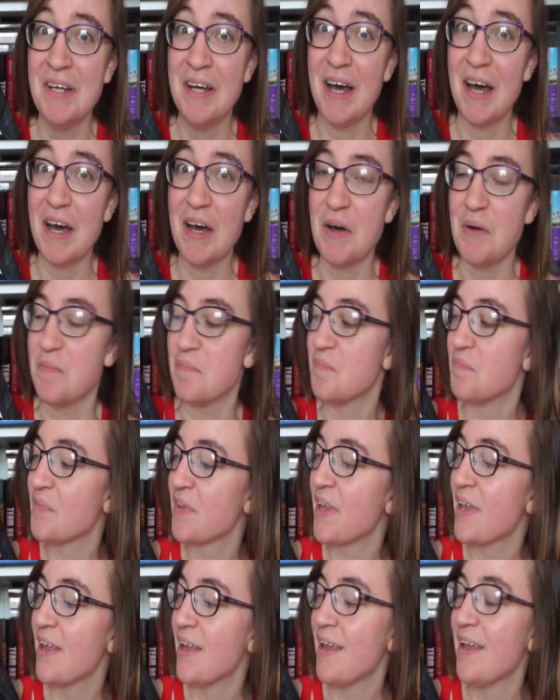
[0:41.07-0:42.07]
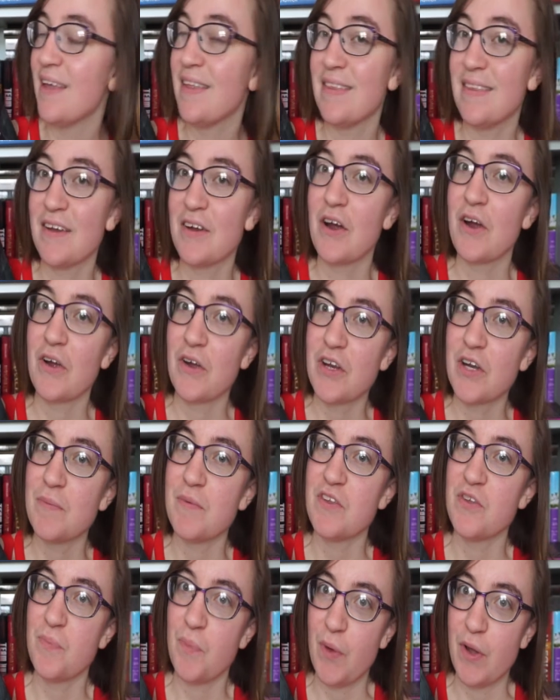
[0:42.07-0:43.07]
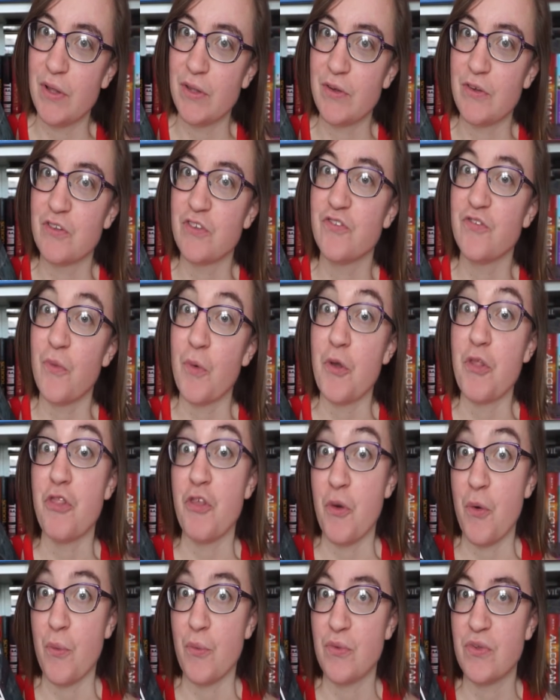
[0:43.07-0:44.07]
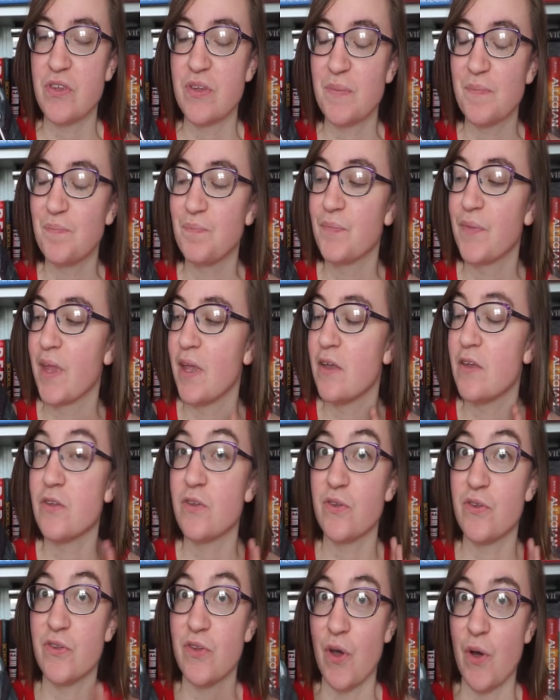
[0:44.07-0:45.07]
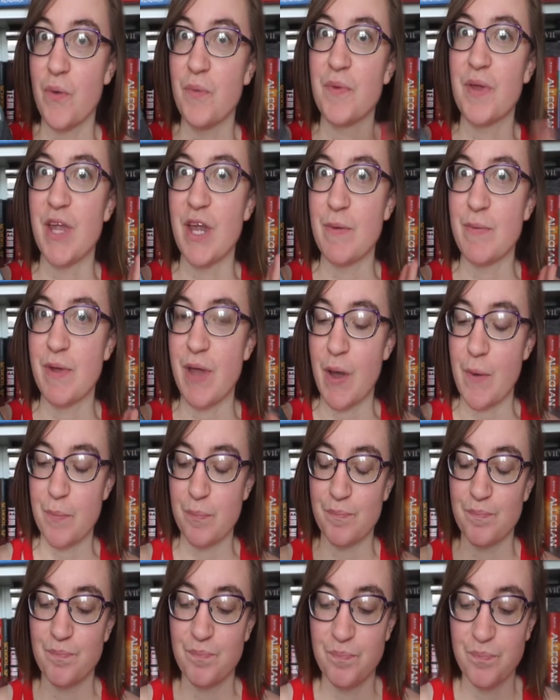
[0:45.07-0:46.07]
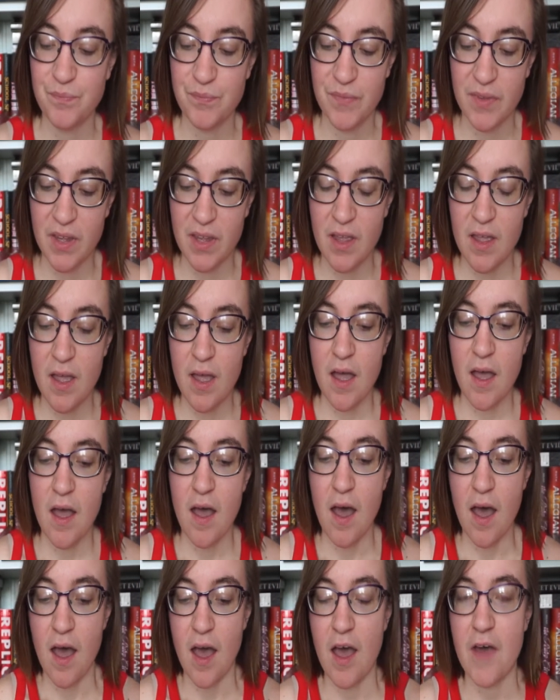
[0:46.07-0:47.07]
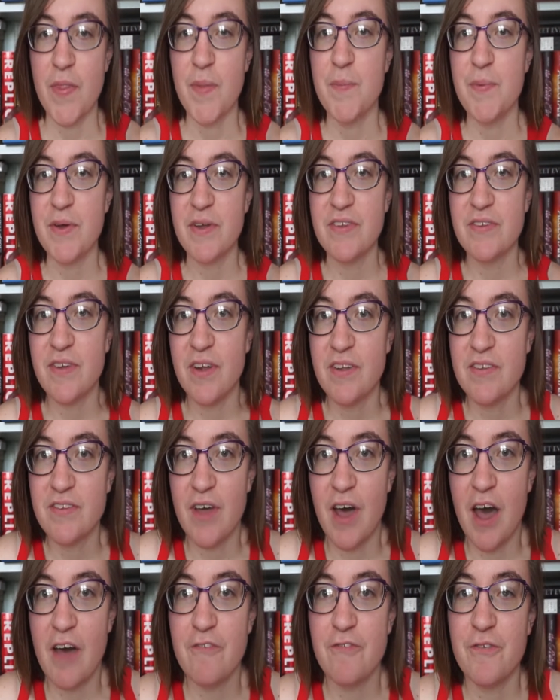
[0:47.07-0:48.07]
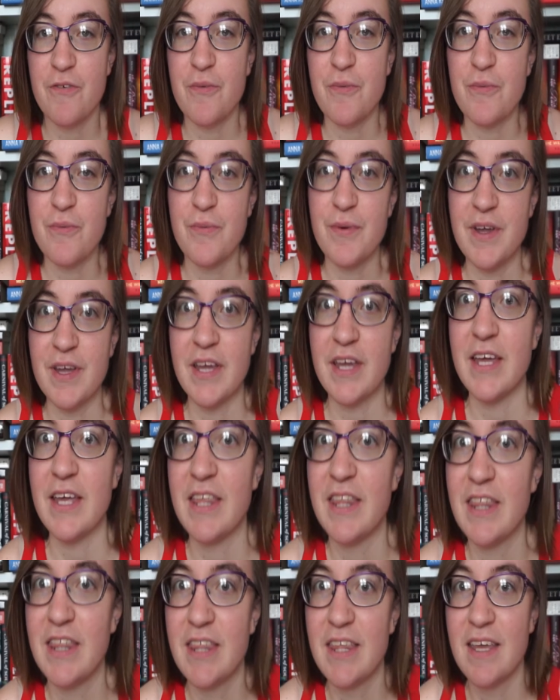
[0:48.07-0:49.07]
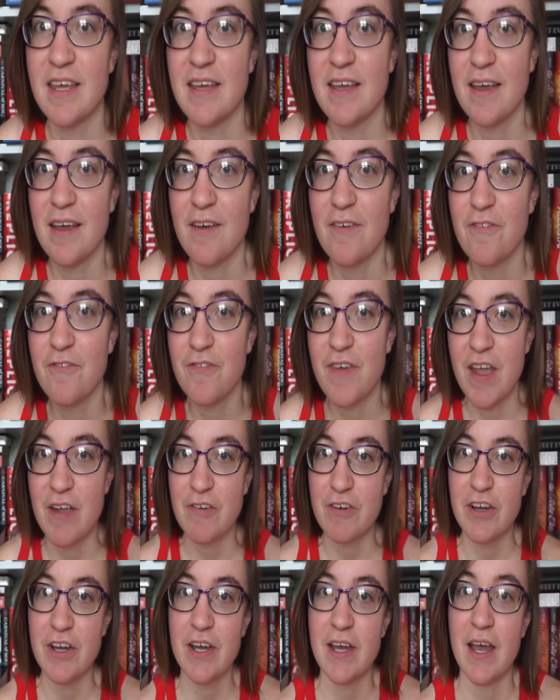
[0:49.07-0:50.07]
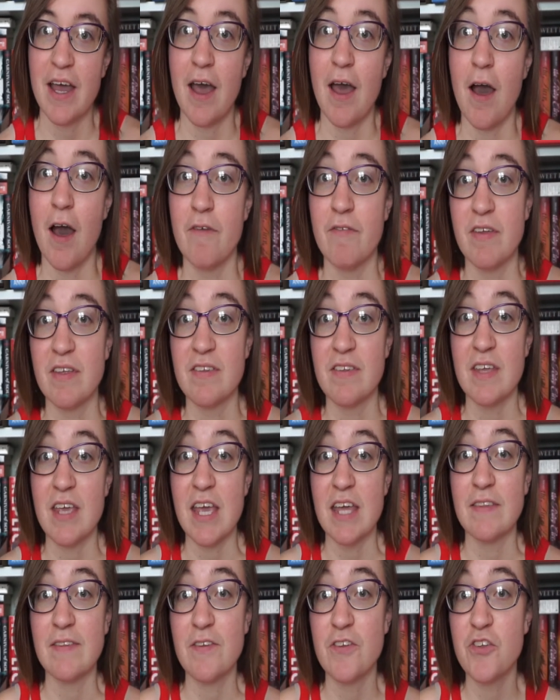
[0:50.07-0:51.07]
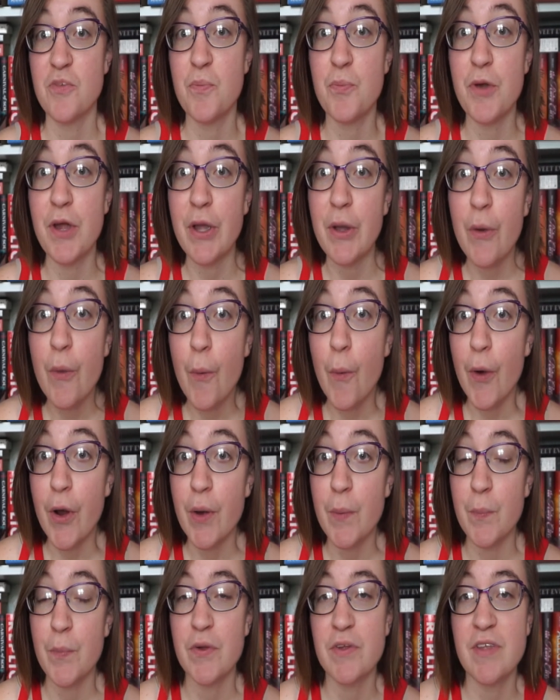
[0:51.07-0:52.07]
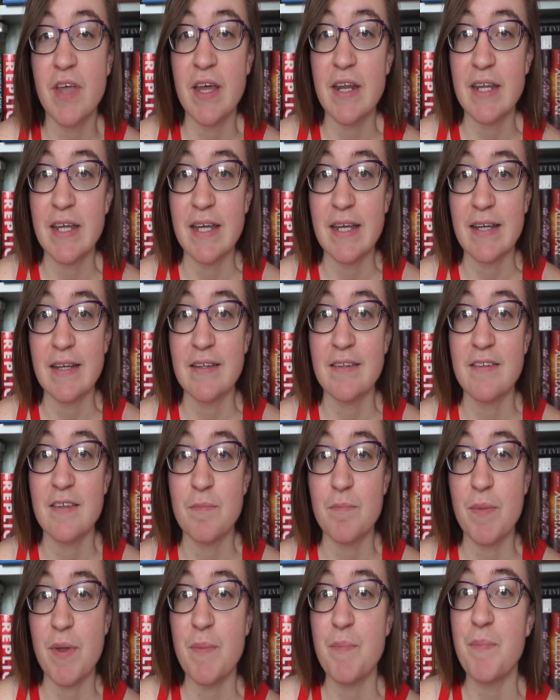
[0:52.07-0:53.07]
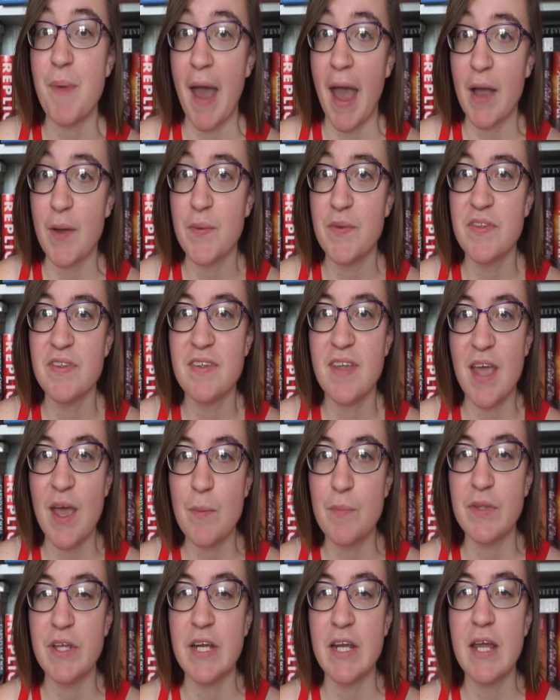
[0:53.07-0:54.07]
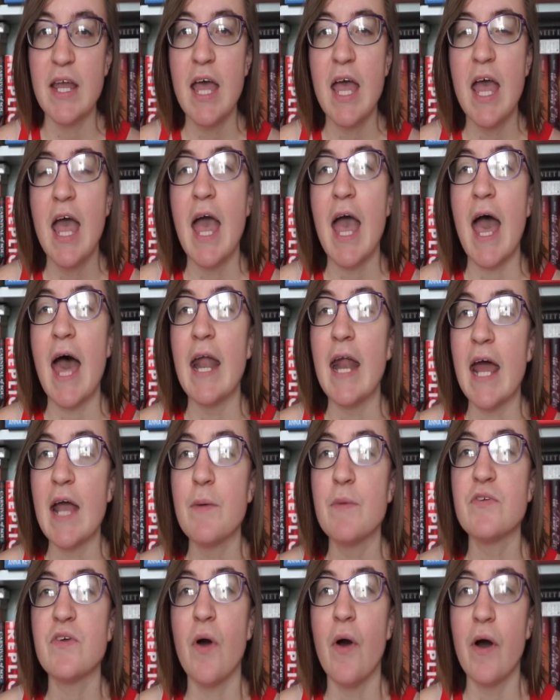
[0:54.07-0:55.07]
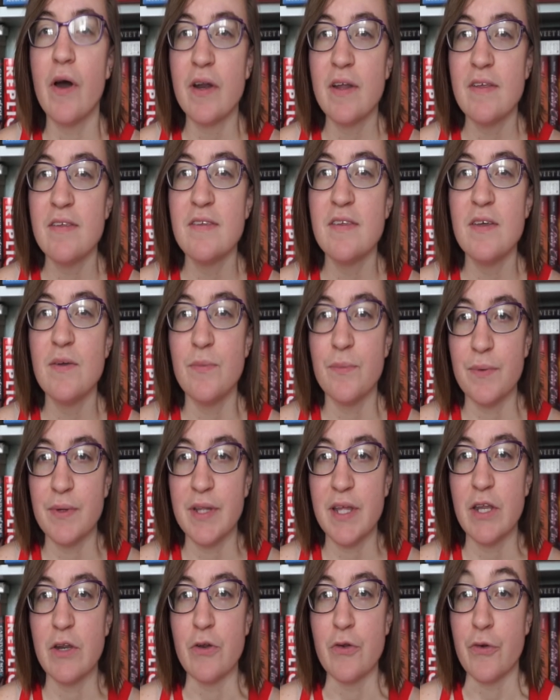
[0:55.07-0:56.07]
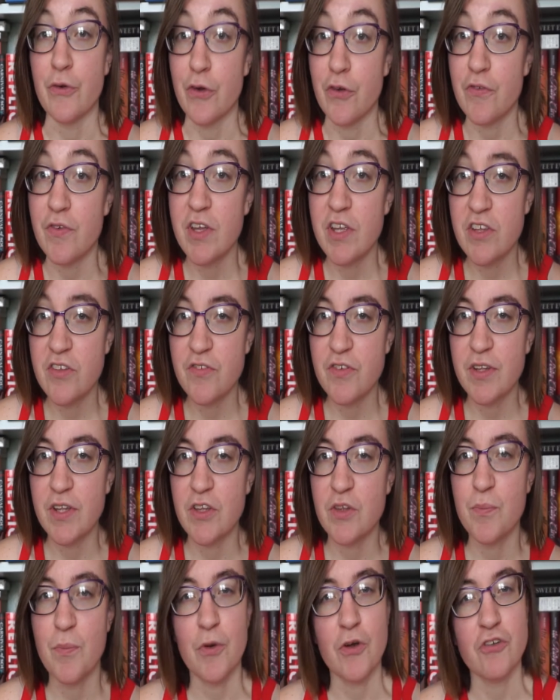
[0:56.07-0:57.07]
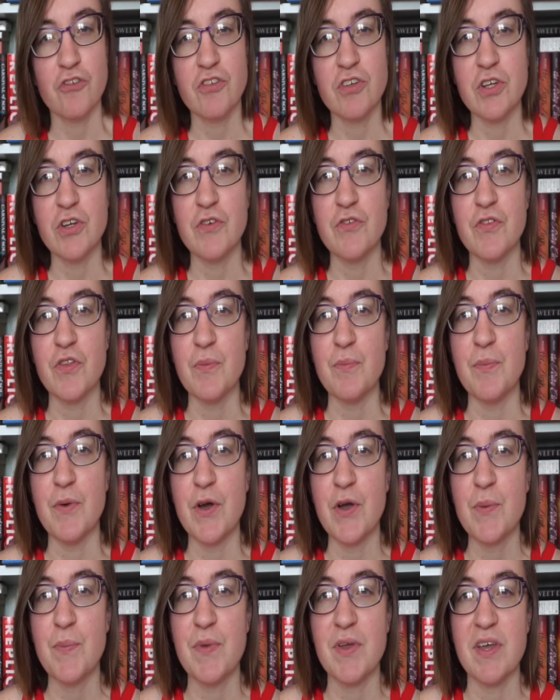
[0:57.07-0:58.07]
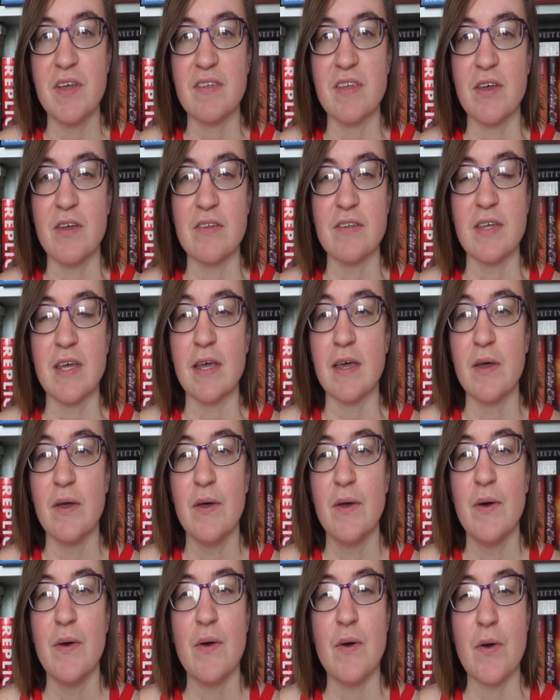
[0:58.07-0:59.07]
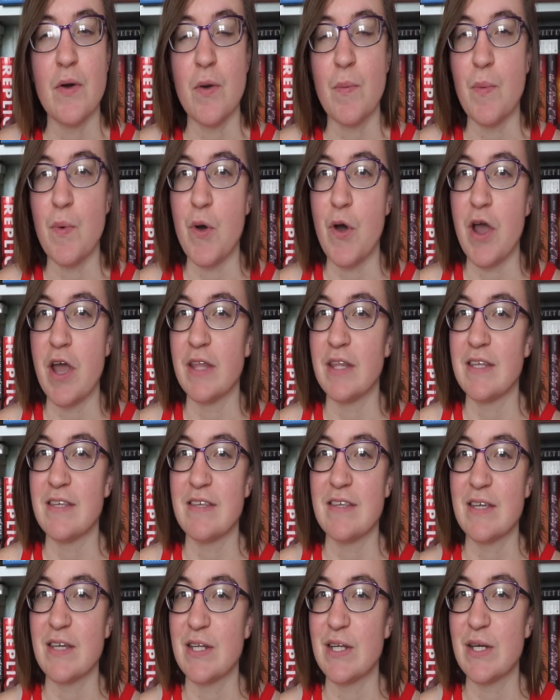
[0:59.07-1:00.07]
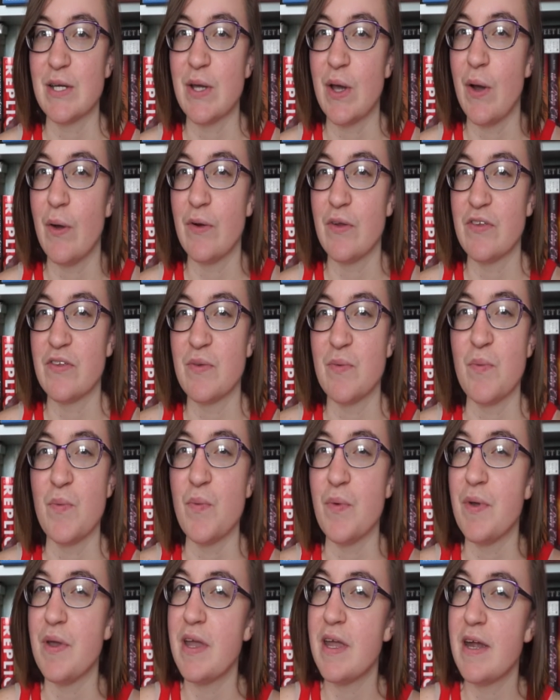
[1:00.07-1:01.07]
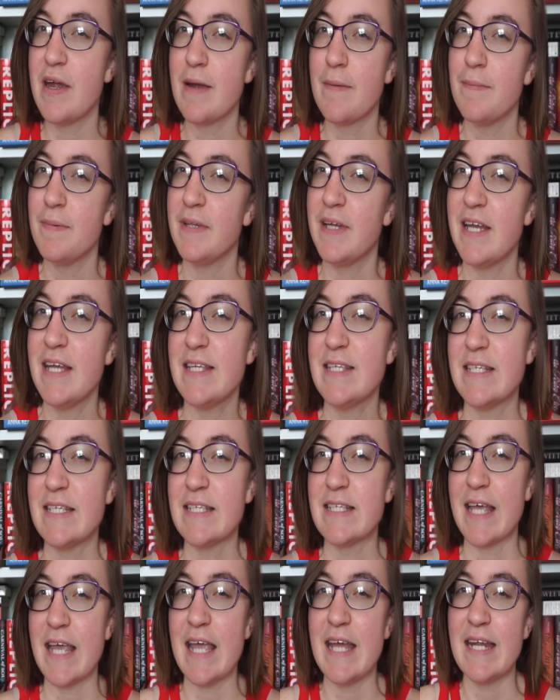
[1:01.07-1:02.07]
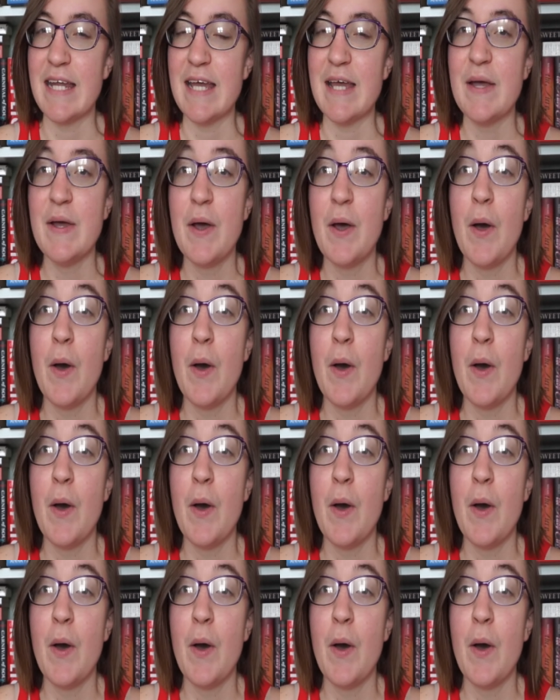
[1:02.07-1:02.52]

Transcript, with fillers: Um, there are going to be spoilers for those. So, here we go. Uh, the book starts off with Feyre, obviously in the spring court, pretending to be back with Tamlin. And I was honestly really nervous for this portion of the book because I was like, oh boy, this is gonna go to some weird places, ain't it?